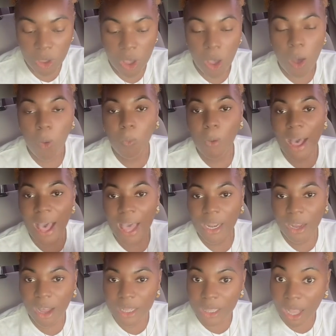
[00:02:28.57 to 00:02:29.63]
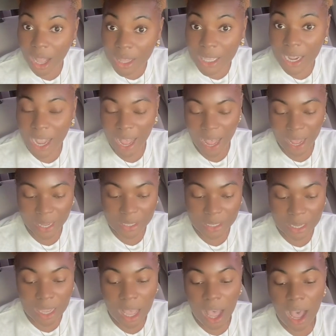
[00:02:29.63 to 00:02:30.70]
while on the other hand,
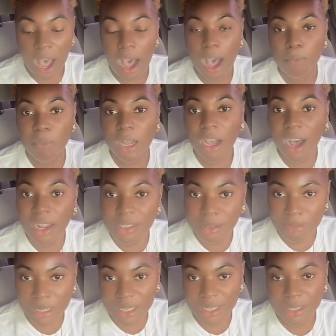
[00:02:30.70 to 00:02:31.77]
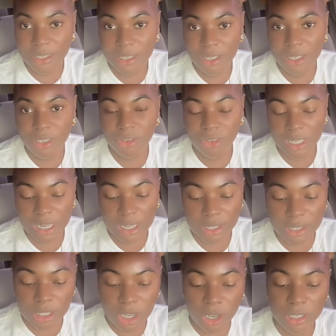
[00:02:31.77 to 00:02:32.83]
a cosmetic surgery is
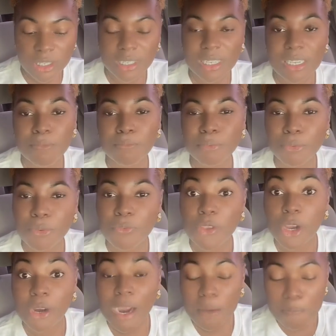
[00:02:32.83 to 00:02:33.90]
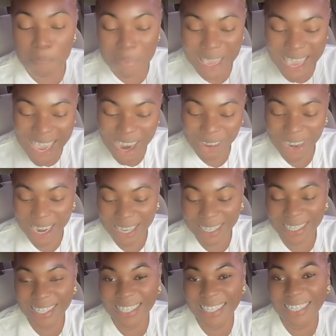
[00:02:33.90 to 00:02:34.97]
done to improve your
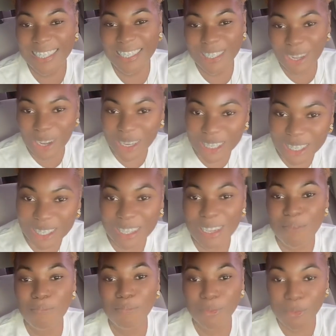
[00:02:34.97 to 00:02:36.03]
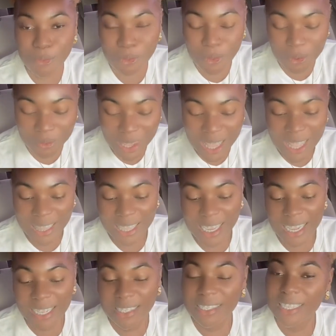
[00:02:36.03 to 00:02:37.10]
appearance. It is done to improve
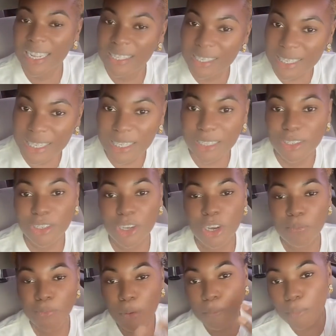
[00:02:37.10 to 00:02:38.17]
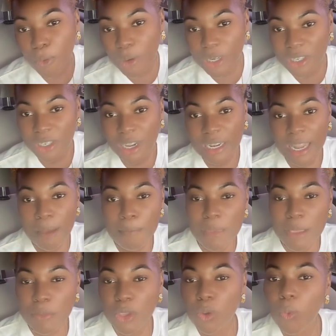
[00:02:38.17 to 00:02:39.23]
the aesthetics, your proportion, that
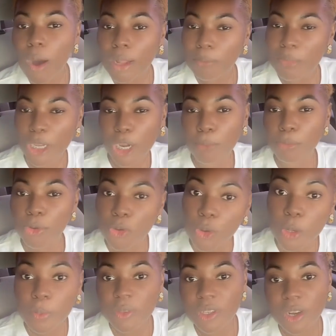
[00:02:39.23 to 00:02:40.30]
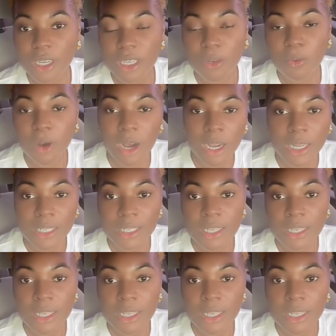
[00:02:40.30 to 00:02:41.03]
maybe you want bigger boobs, or you want